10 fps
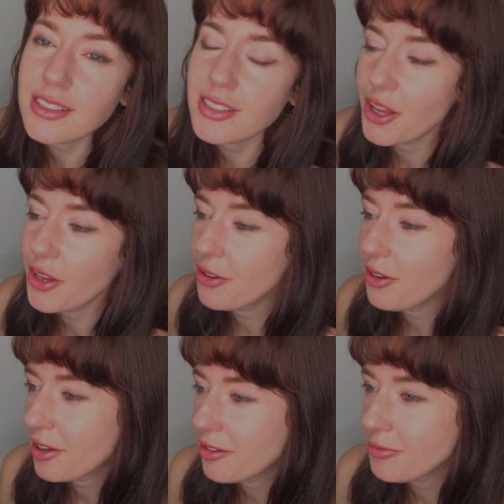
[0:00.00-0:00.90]
So
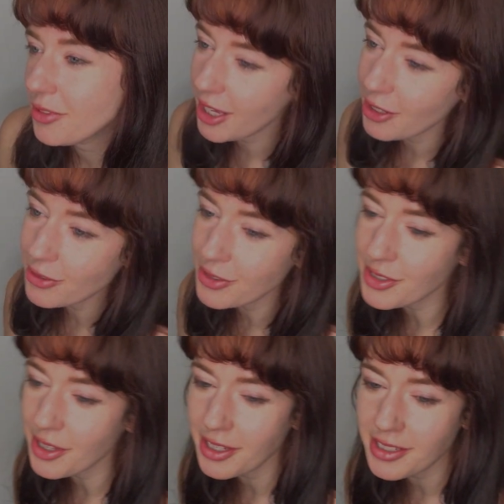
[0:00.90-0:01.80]
yeah,
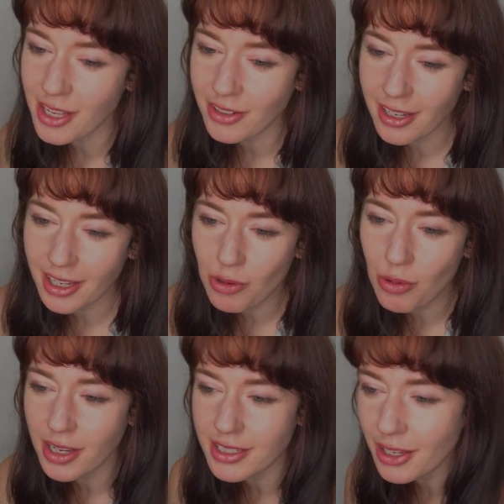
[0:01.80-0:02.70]
it sounded like
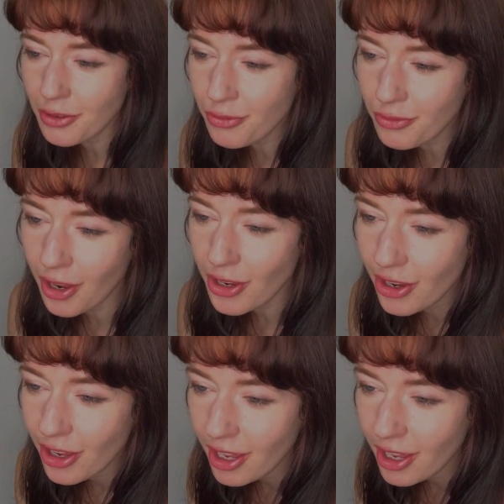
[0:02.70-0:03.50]
quite a fun